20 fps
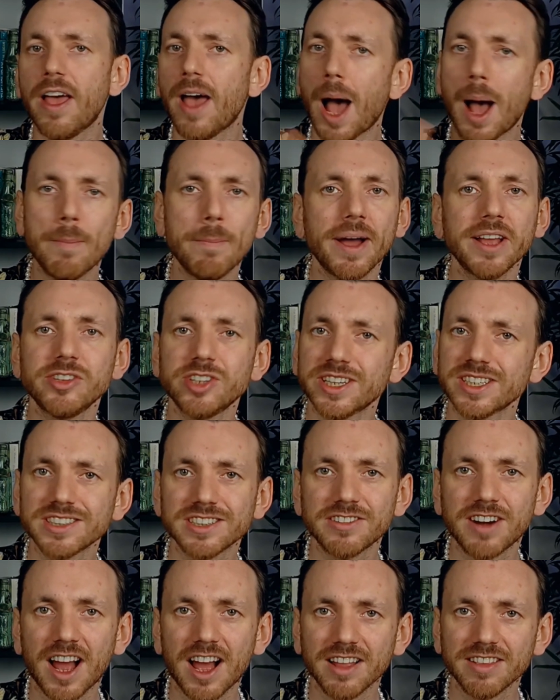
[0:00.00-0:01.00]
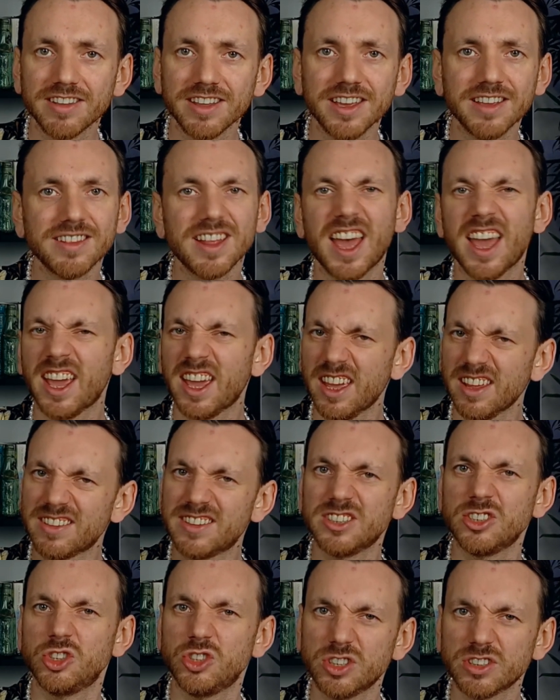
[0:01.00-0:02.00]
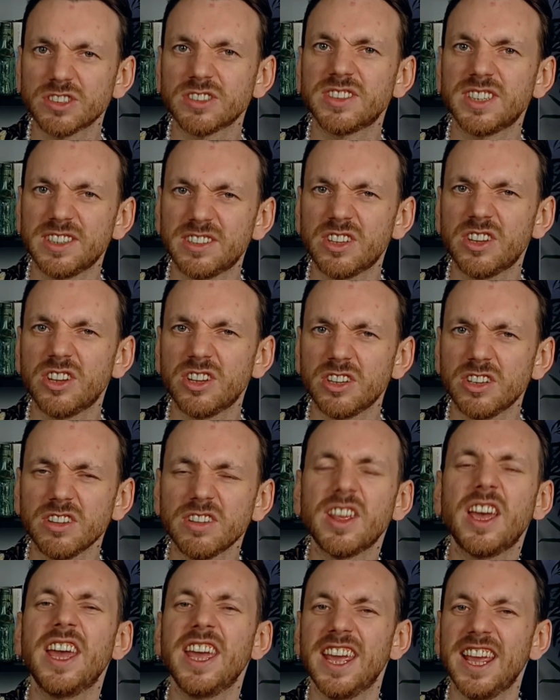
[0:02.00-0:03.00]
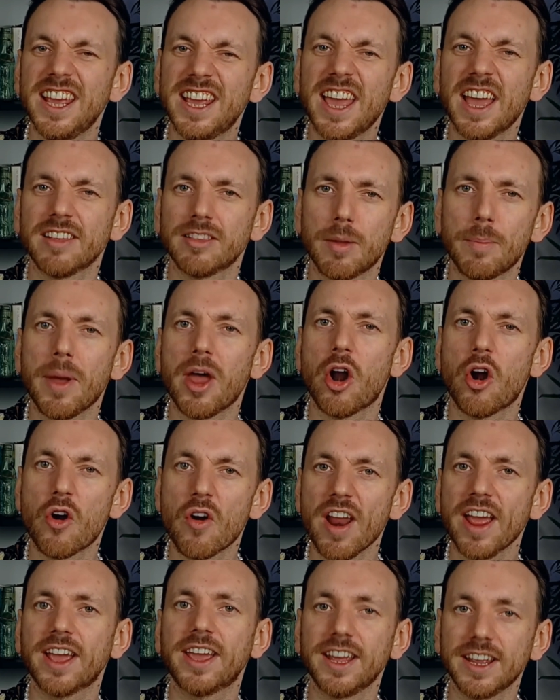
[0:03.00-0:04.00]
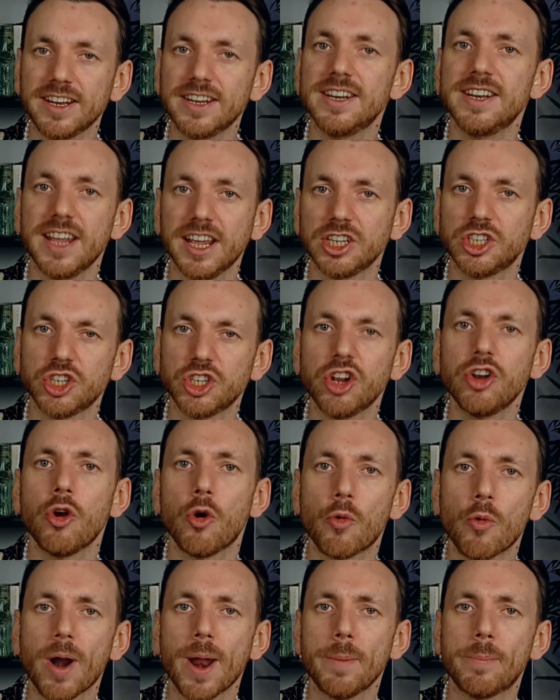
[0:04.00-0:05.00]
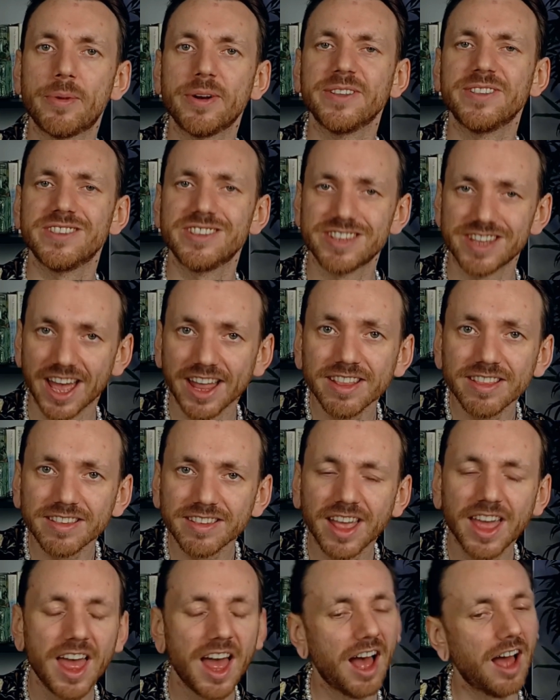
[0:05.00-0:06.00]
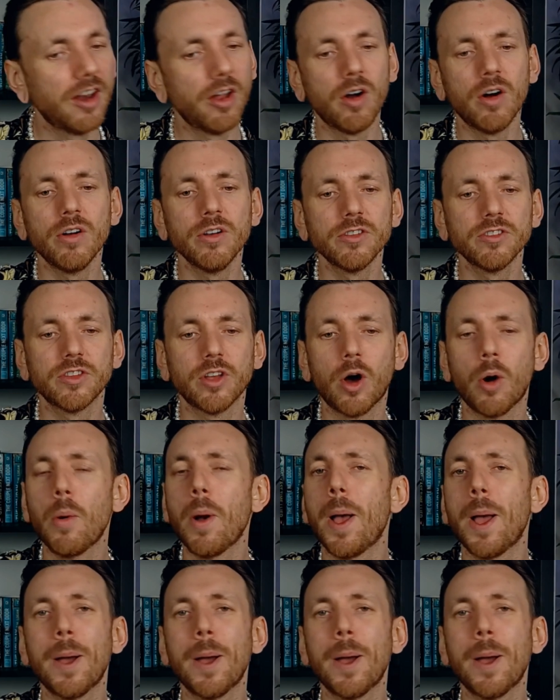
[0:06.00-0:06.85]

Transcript: A Manchester artist gets his just desserts, he gets a bit of recognition, represent, and also